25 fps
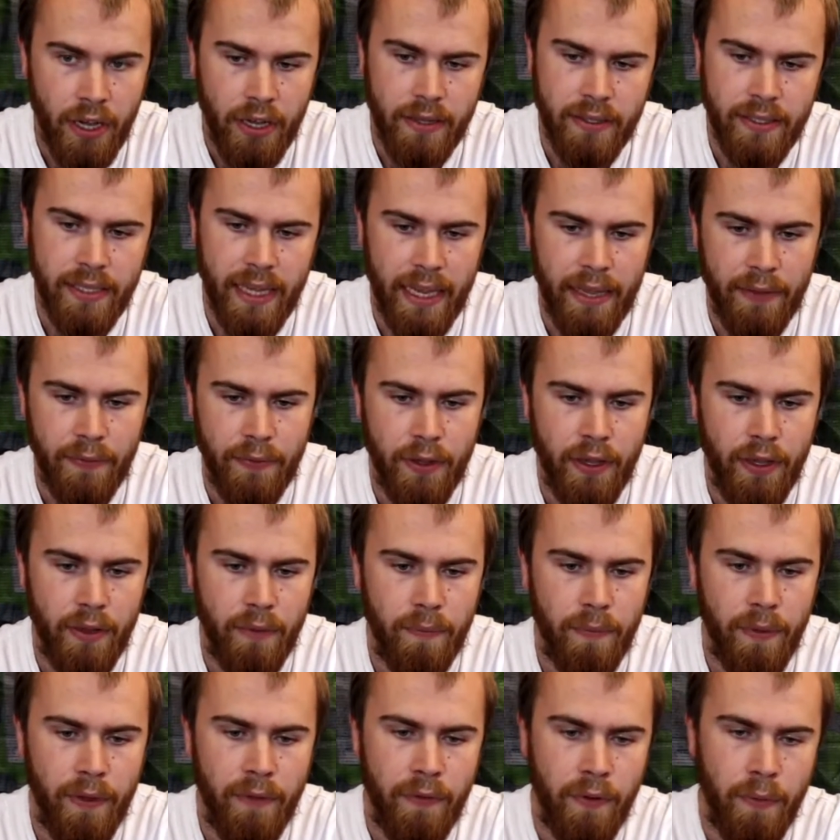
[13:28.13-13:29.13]
say
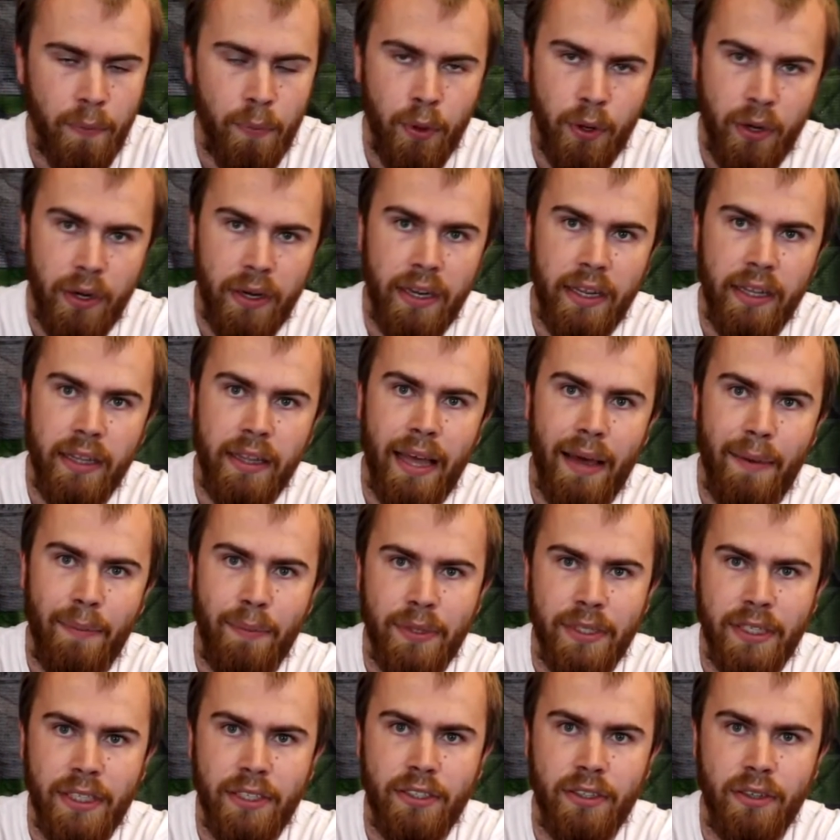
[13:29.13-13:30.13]
if you put it in that
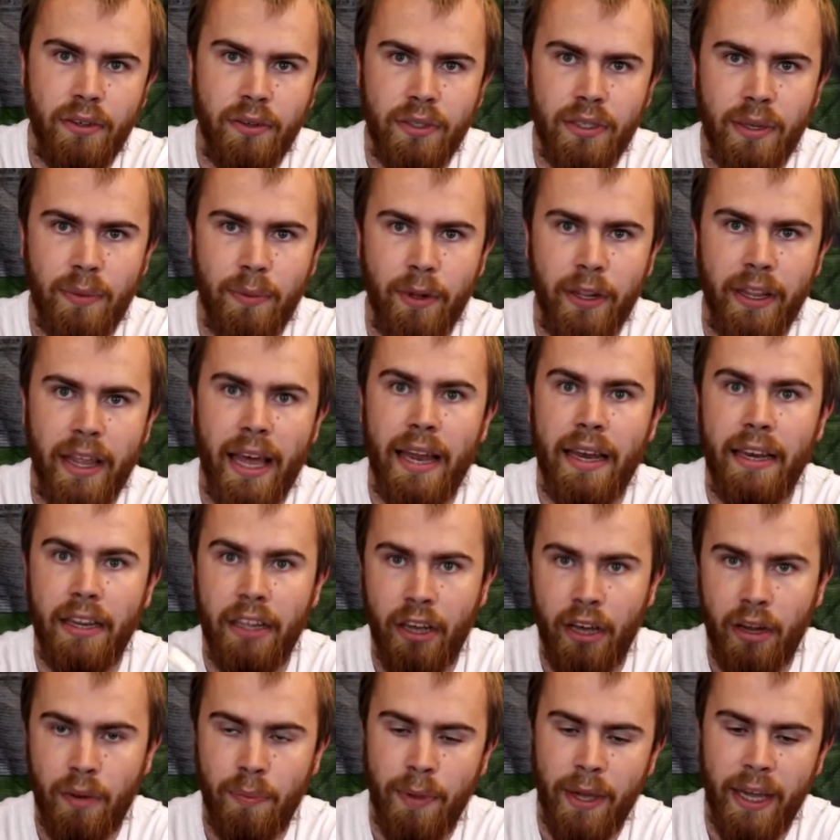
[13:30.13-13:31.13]
position or something like that, and you
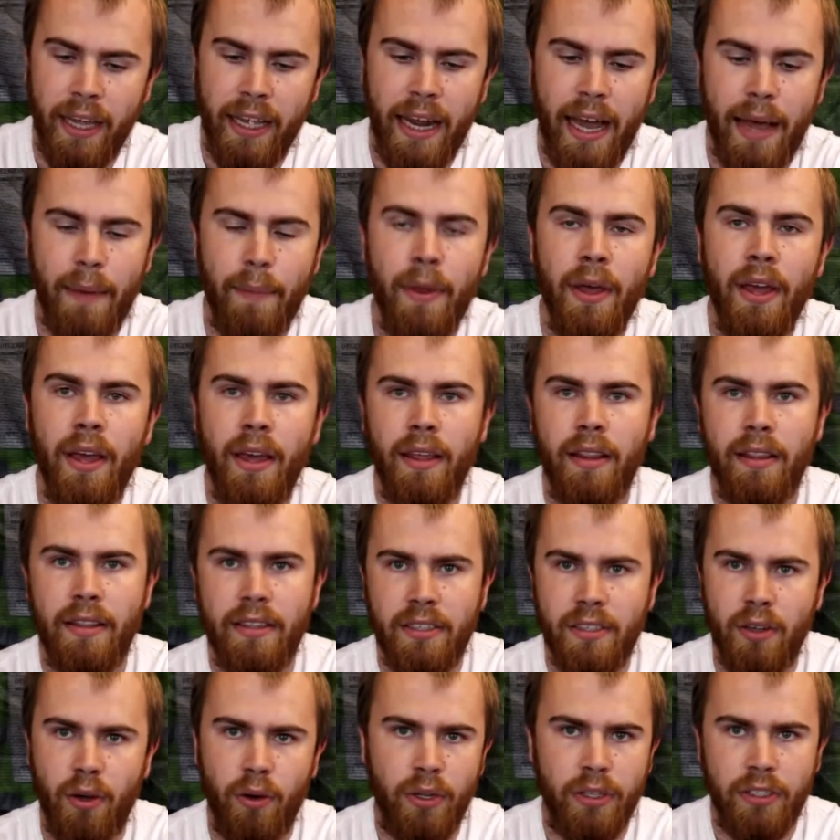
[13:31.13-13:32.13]
go to pick it up, the
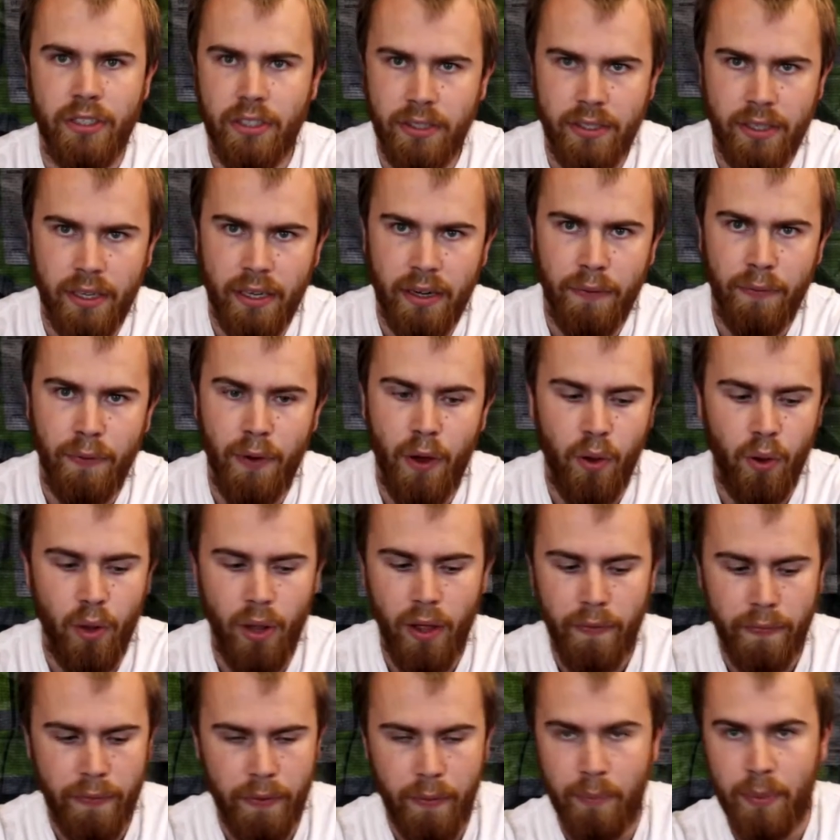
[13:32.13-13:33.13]
socket's just going to fall
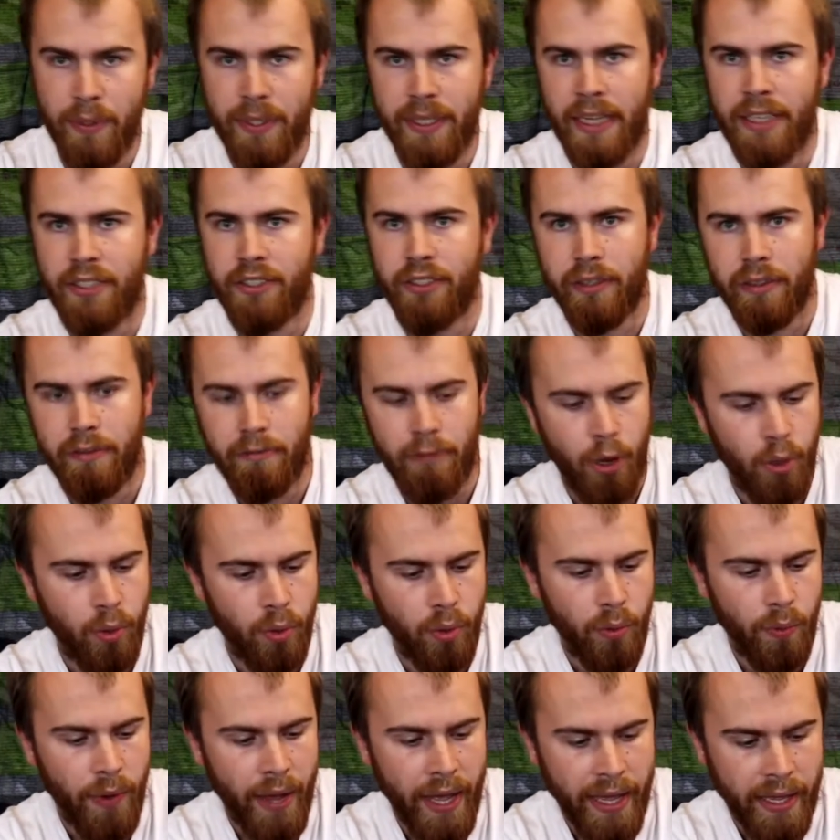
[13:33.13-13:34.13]
off and potentially roll
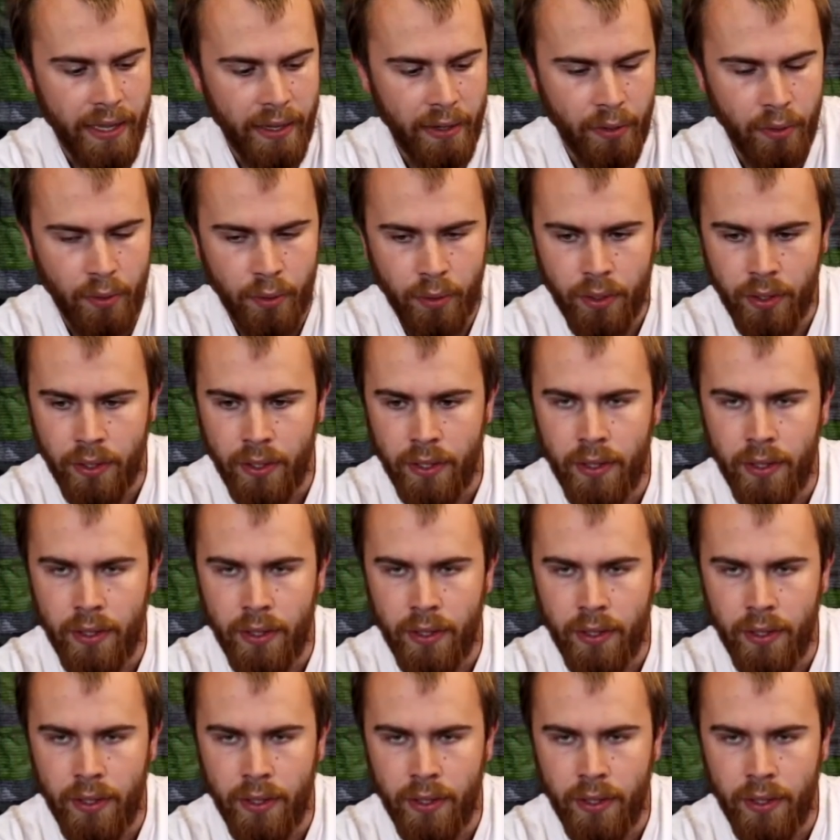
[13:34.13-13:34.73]
away, or